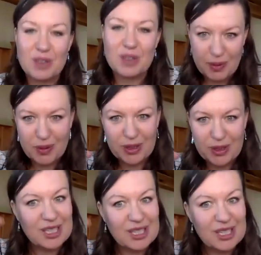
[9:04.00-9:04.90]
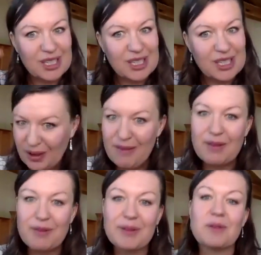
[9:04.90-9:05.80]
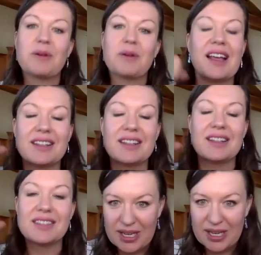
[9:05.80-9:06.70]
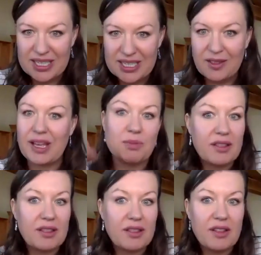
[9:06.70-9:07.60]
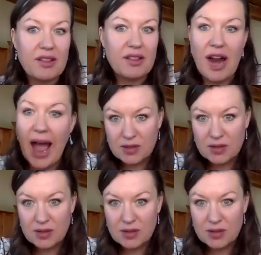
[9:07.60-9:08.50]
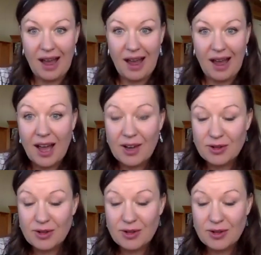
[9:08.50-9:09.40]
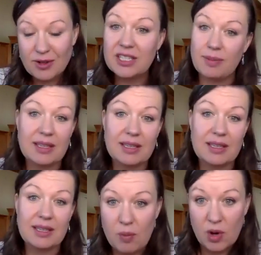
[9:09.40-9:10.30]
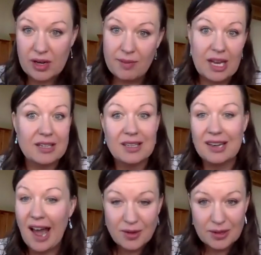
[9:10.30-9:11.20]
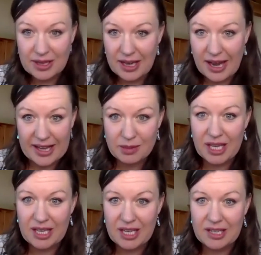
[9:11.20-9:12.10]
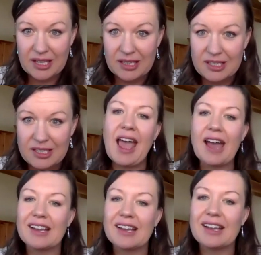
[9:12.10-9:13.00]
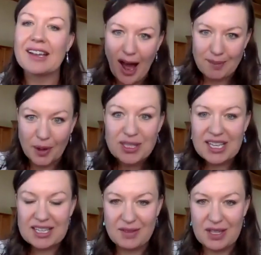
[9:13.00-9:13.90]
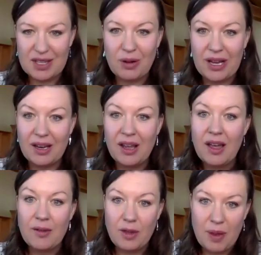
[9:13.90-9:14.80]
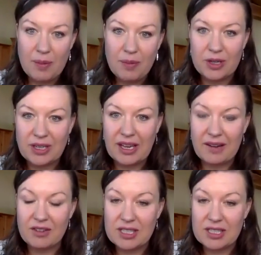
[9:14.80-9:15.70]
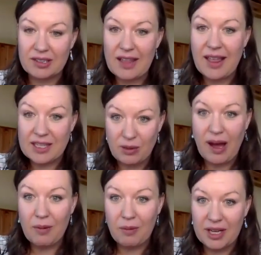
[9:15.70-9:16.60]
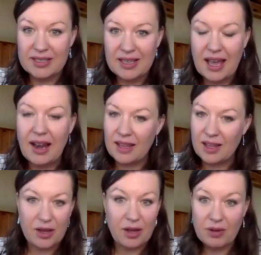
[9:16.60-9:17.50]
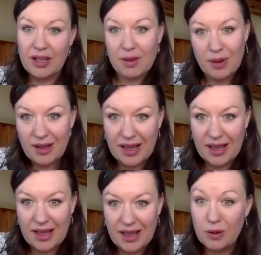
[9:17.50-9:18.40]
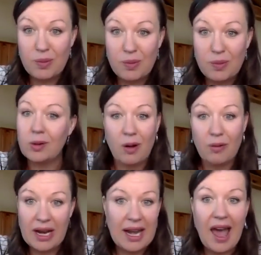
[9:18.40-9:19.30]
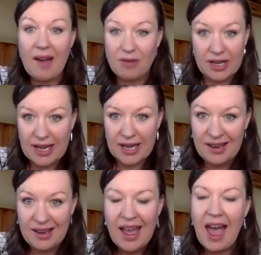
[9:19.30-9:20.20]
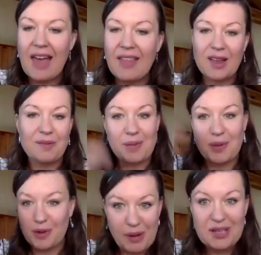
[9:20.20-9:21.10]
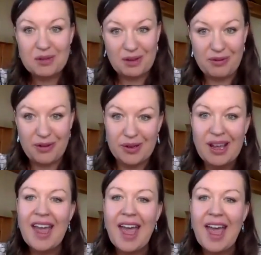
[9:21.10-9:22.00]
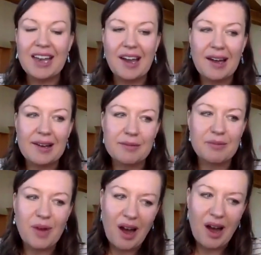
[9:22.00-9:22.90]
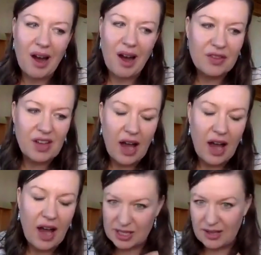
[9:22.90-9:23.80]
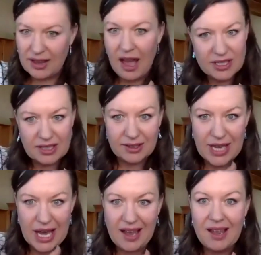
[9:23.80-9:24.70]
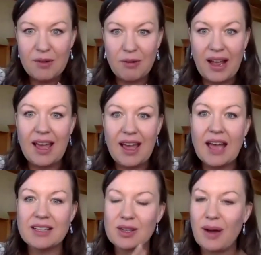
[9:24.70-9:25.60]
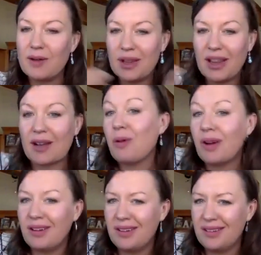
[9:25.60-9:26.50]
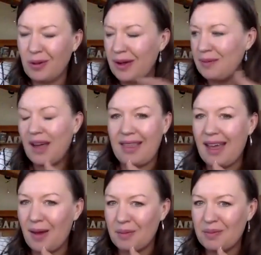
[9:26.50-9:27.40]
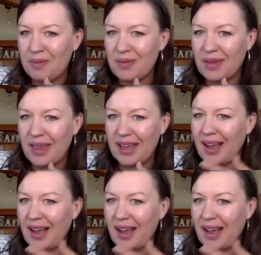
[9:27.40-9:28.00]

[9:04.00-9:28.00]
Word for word: and there's people who are just living for the weekends, going crazy on the weekends, but then they're absolutely committed to not drinking. Every binge makes them even more committed to not doing the next binge. And on both sides of this coin, the people who are drinking every single day, that's who I was. And I think you can really compare that to food people who overeat every day, and then people who binge with food. And um, on, I was on the every single day, right? And so I'd be like, well, well, I'm not them.